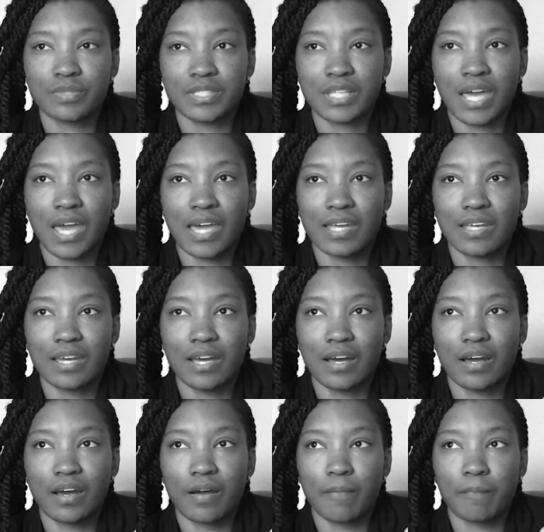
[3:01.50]
was that
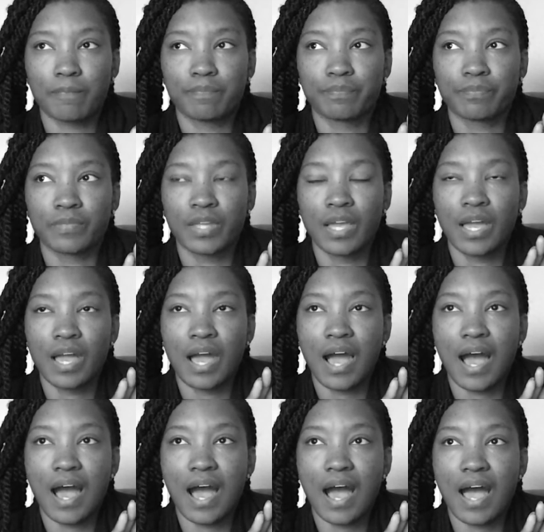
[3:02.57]

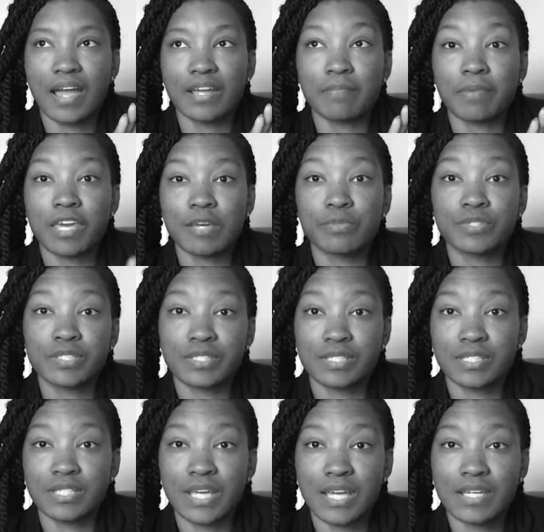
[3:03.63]
I am able to
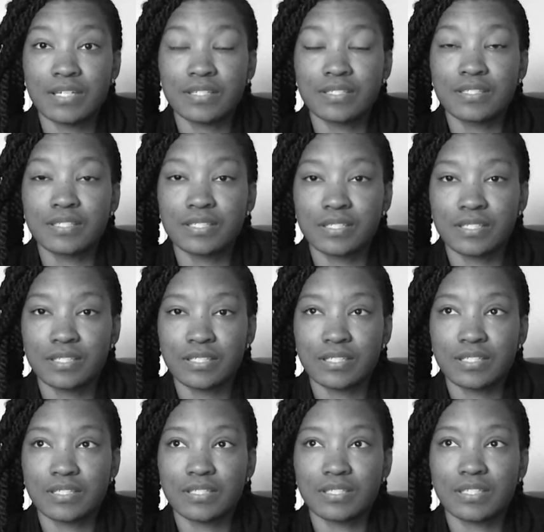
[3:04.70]
stay
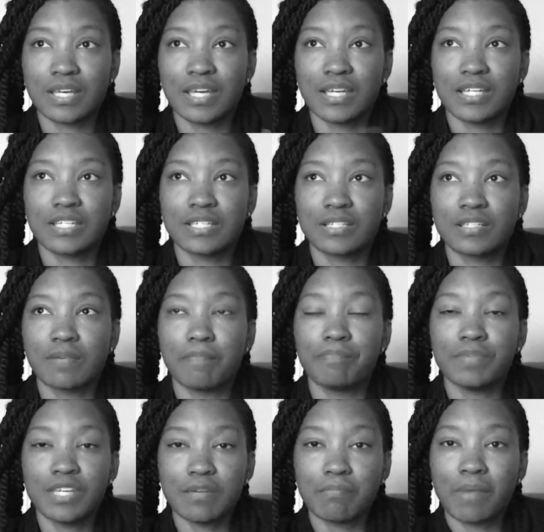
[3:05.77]
consistent and
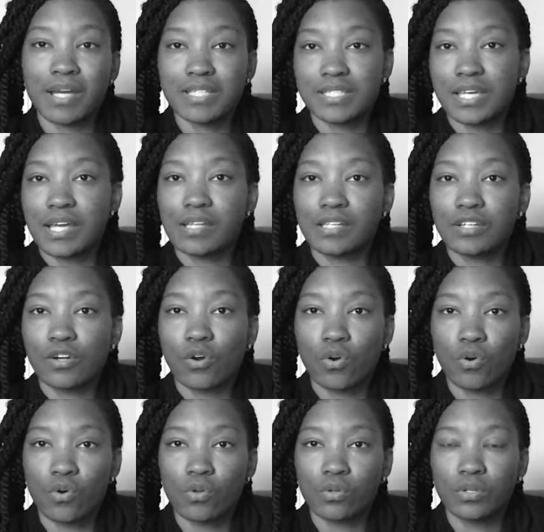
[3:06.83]
meet my daily
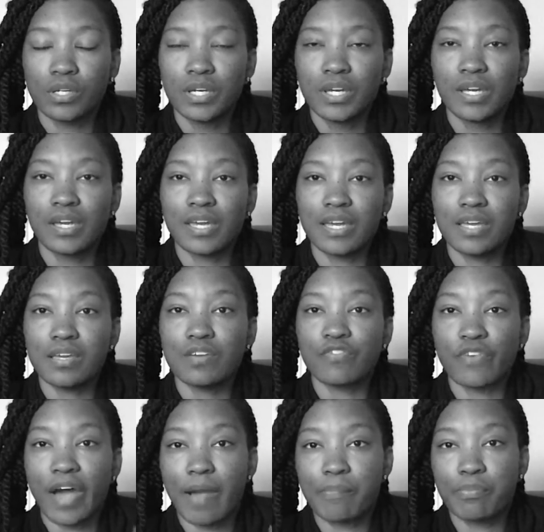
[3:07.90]
goal if
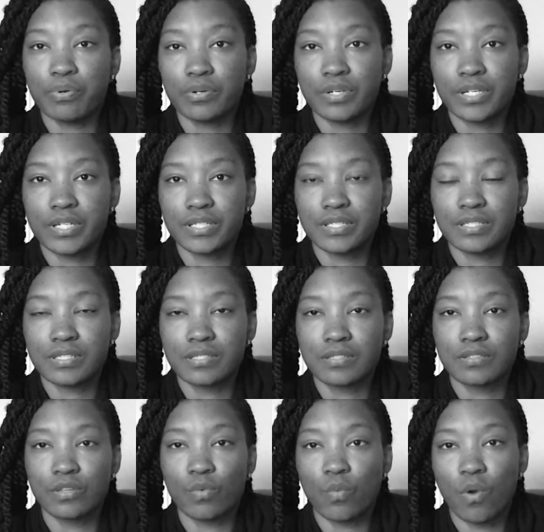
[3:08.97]
I put
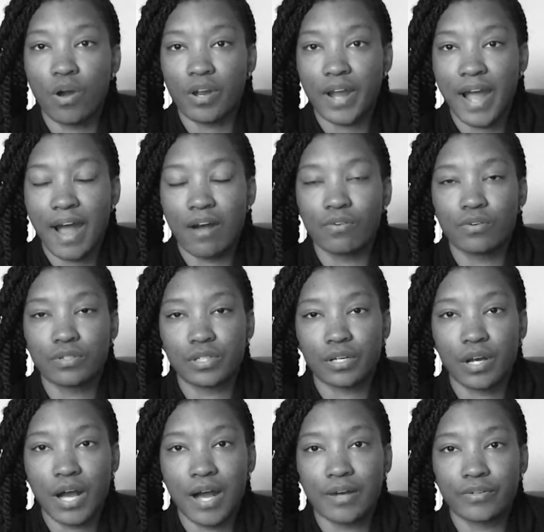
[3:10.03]
the water out on the
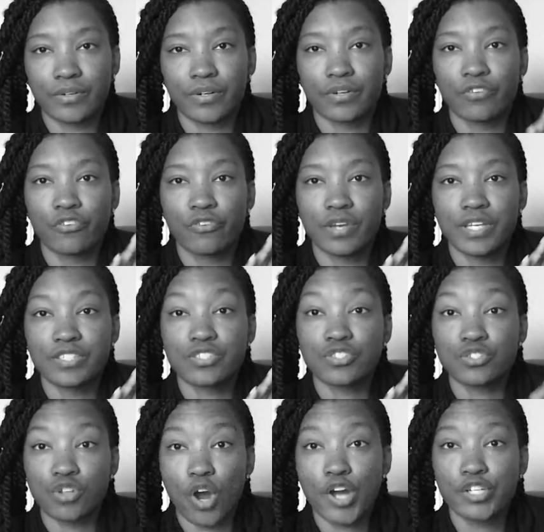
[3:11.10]
counter and
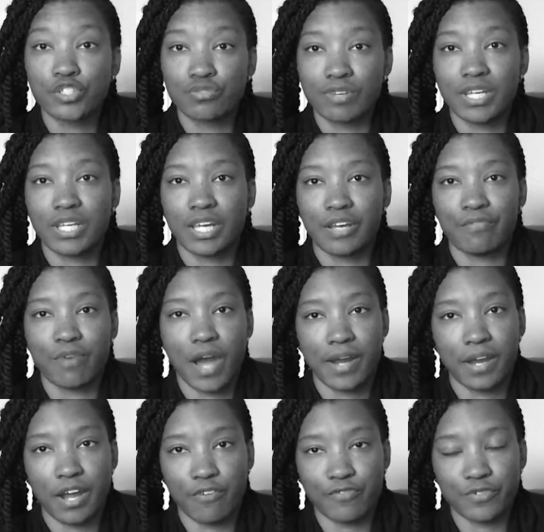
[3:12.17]
start drinking right
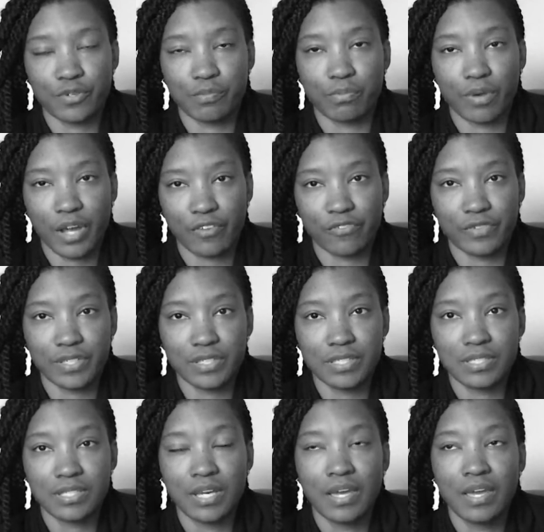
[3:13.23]
after breakfast.